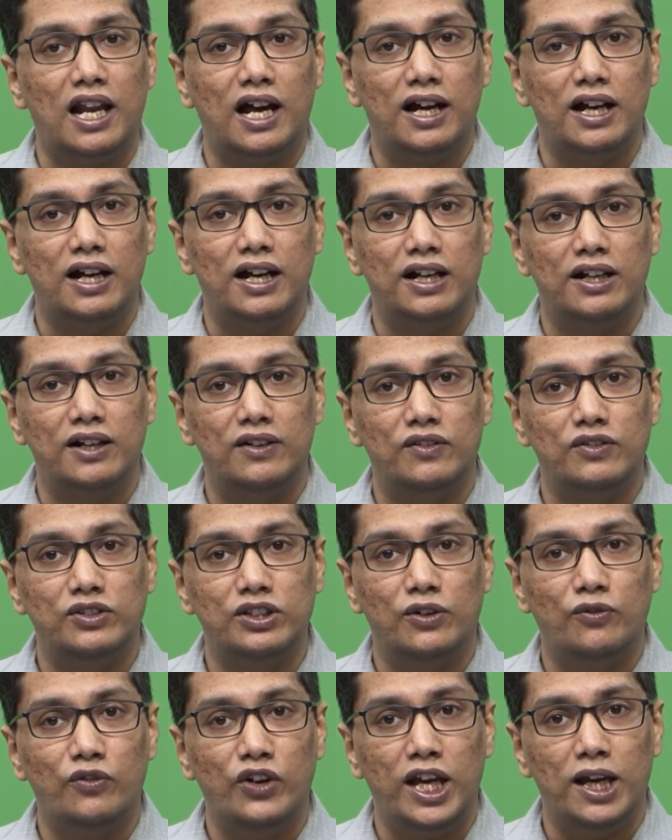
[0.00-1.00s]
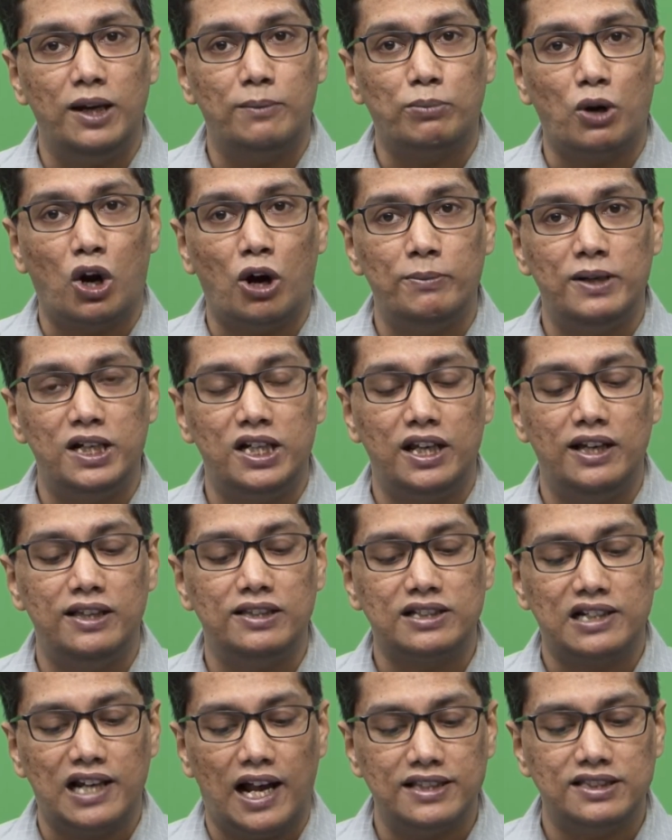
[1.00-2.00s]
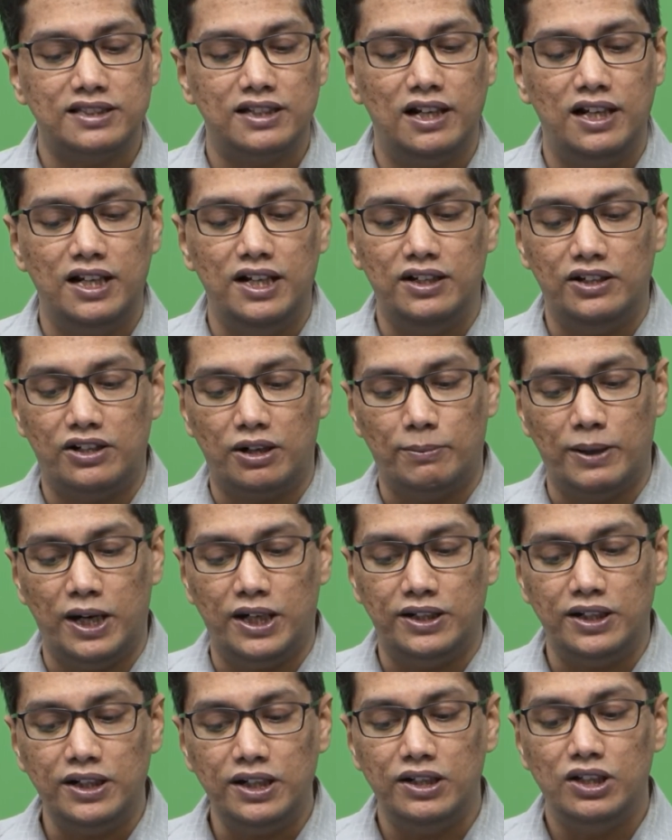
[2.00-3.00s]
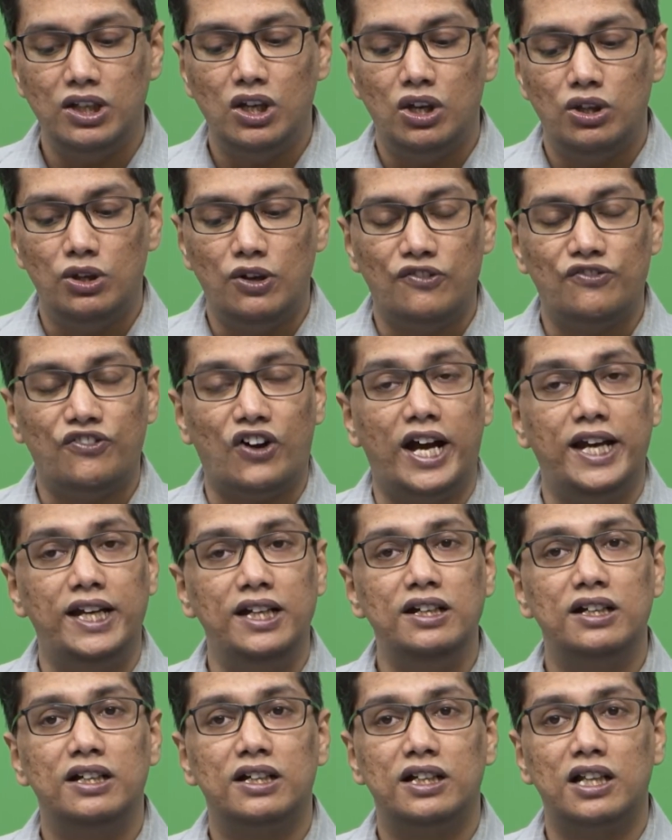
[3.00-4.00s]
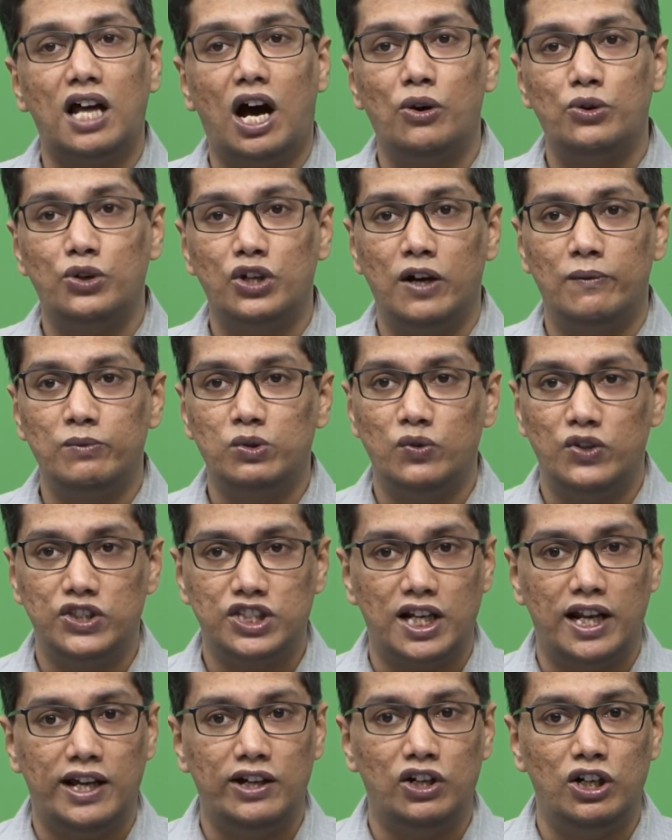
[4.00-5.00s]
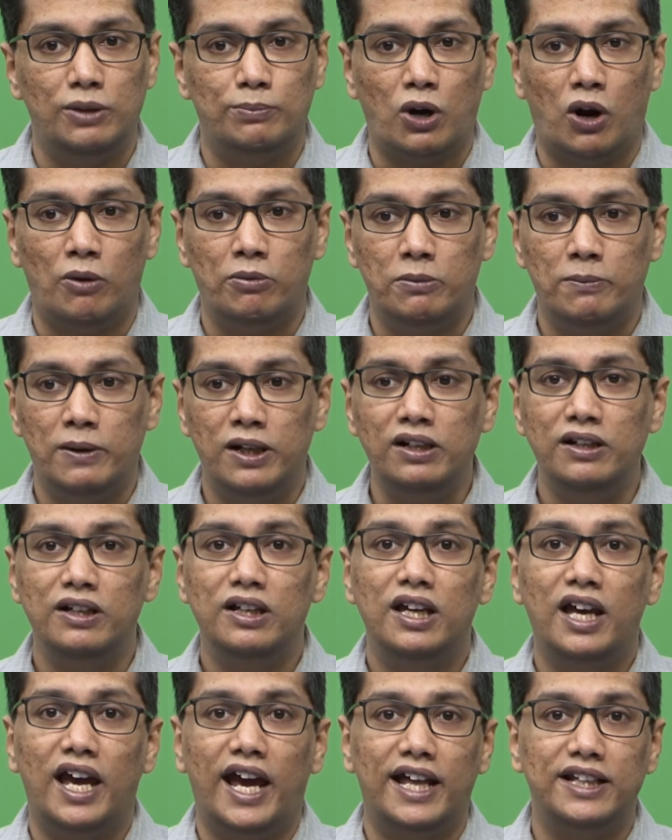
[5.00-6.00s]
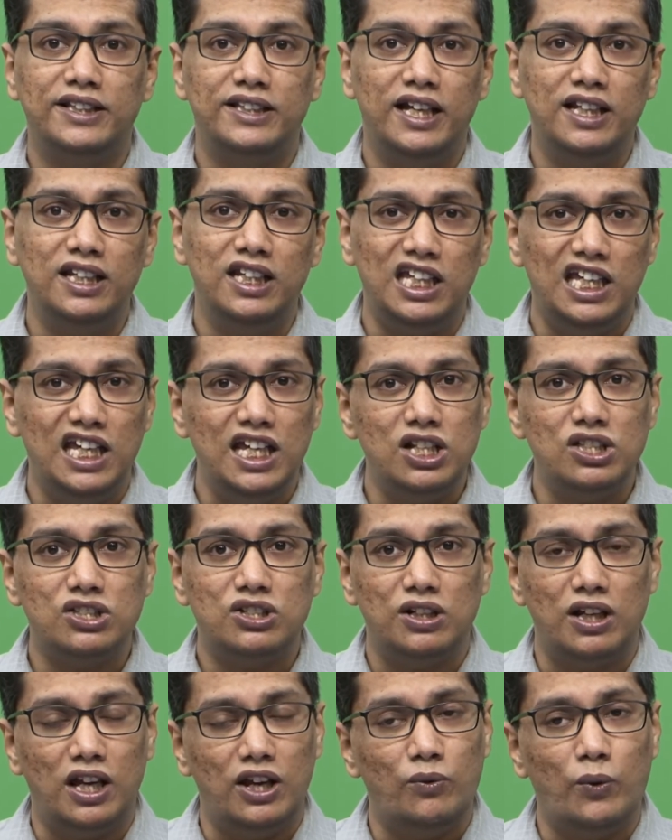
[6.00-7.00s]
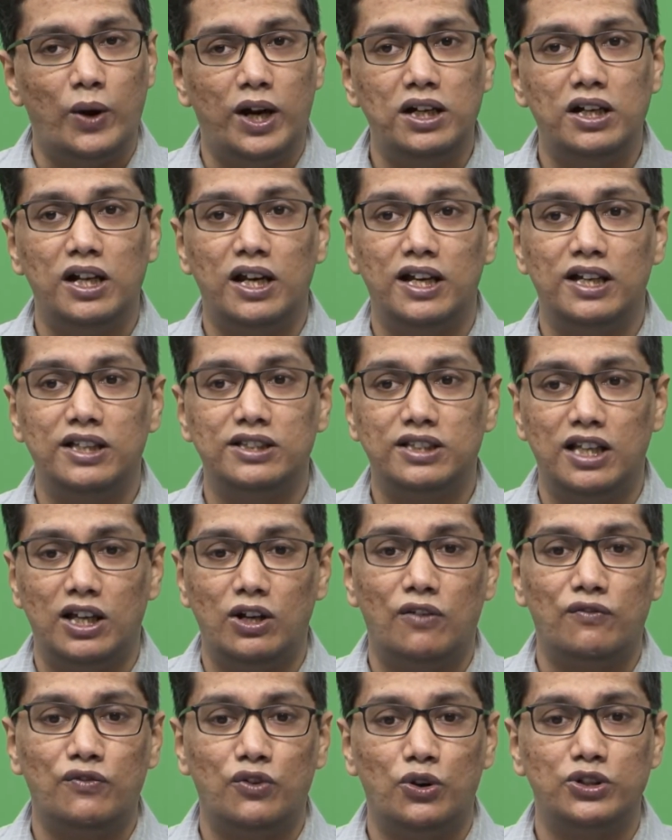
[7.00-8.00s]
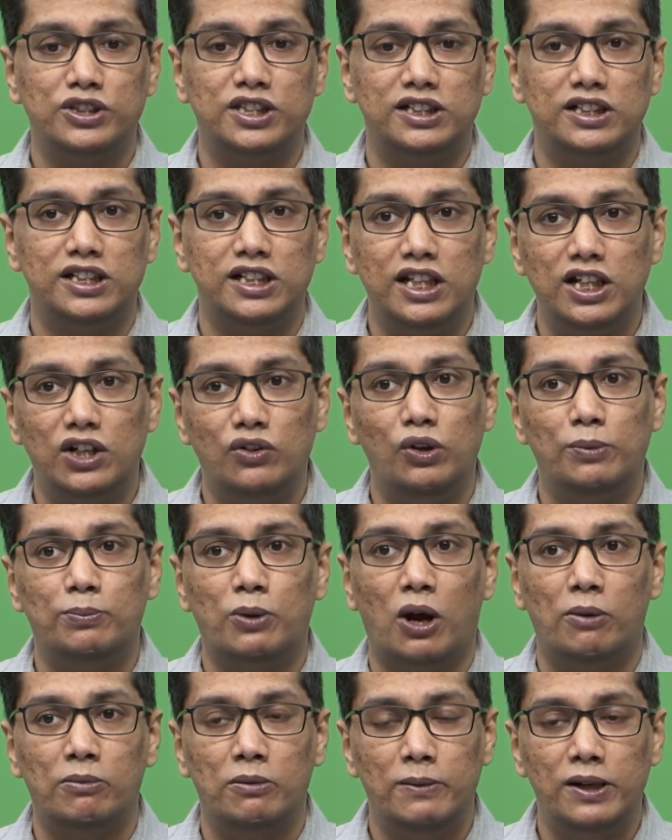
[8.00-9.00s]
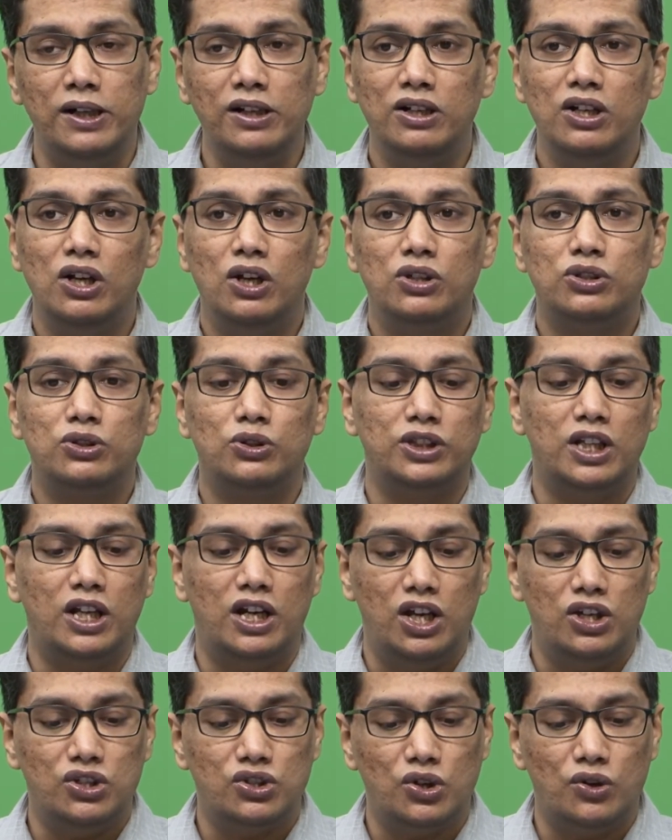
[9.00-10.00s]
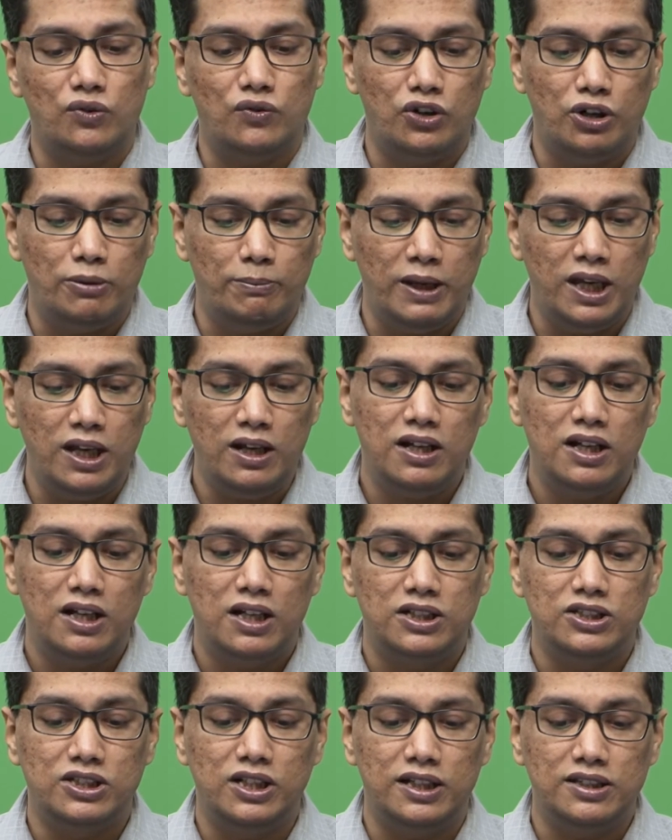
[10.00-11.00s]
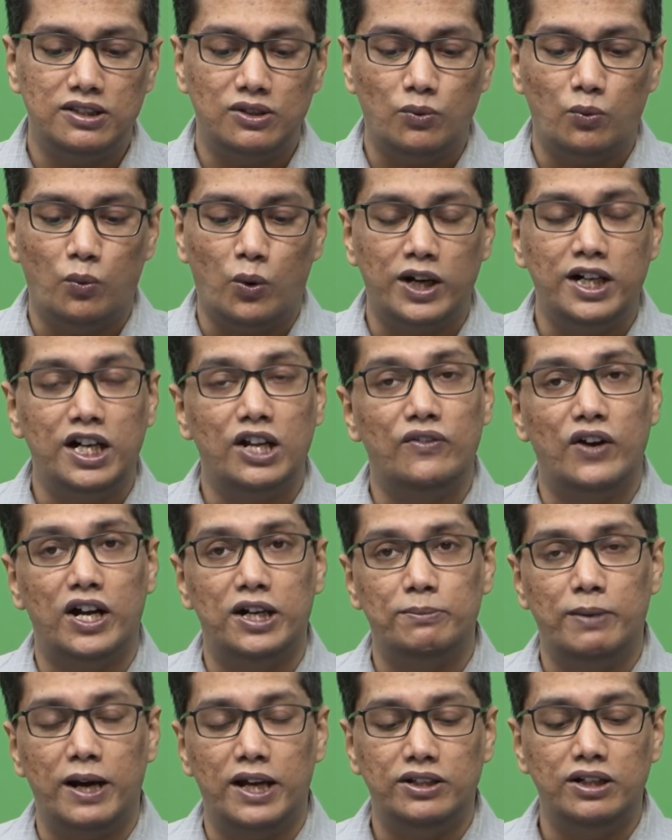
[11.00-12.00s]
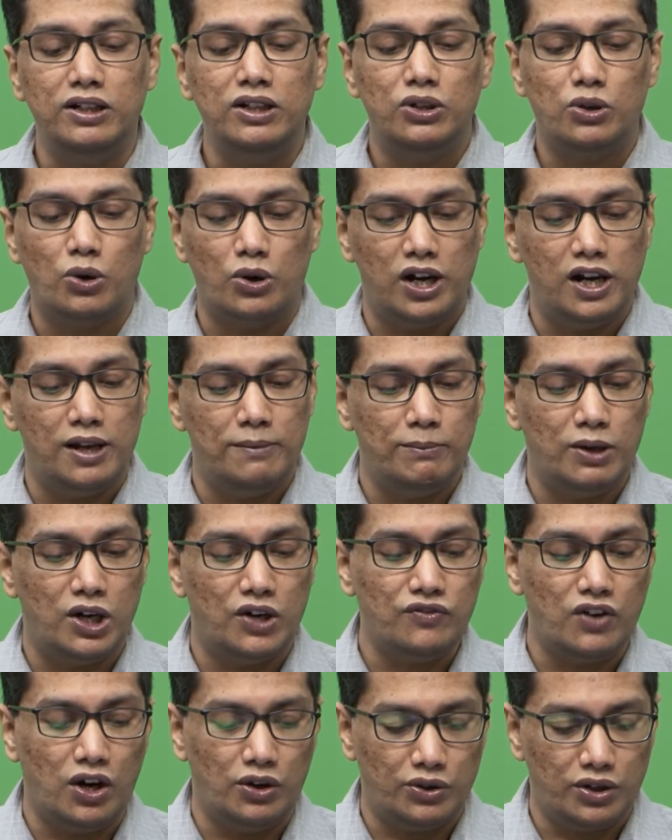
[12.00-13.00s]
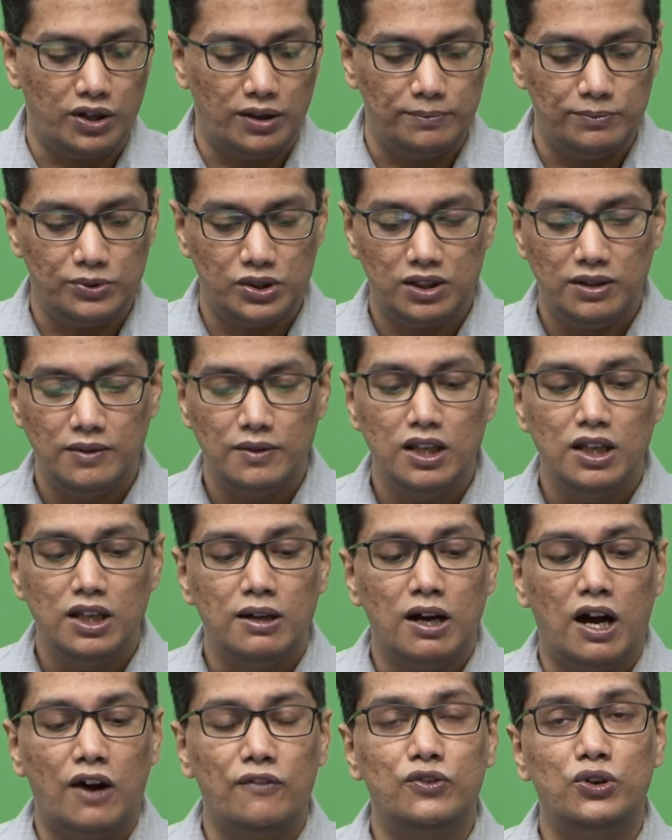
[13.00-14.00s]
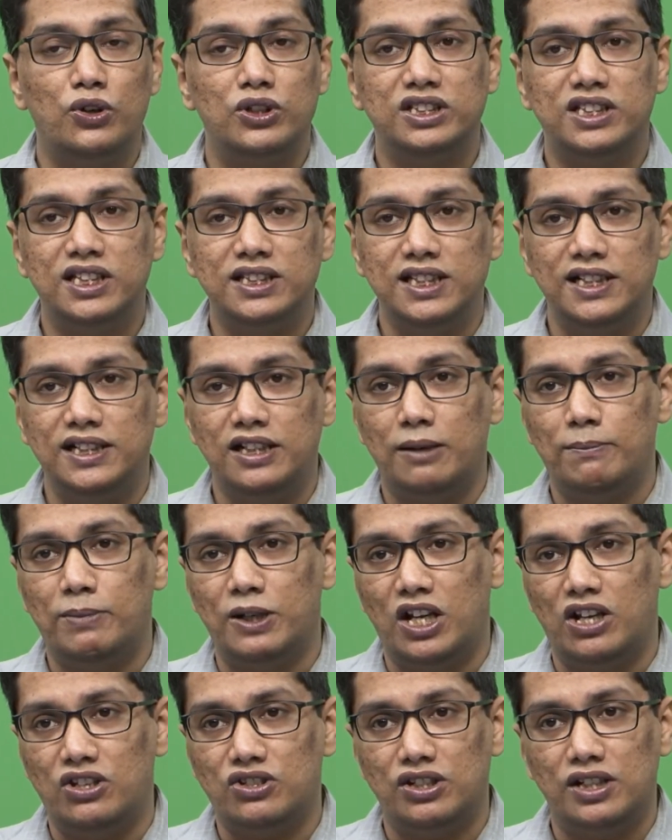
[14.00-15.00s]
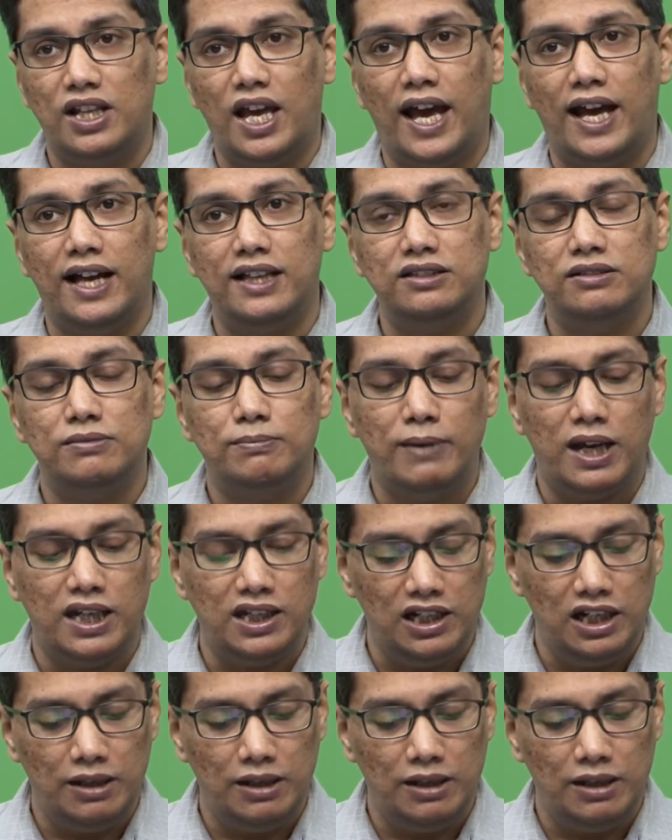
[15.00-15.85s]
uh, the way probability is classically interpreted. You find outcomes which are equally probable, and then each event is of course is probable. So, the ratio would be just 1 divided by the total number of outcomes. Of course, this interpretation has many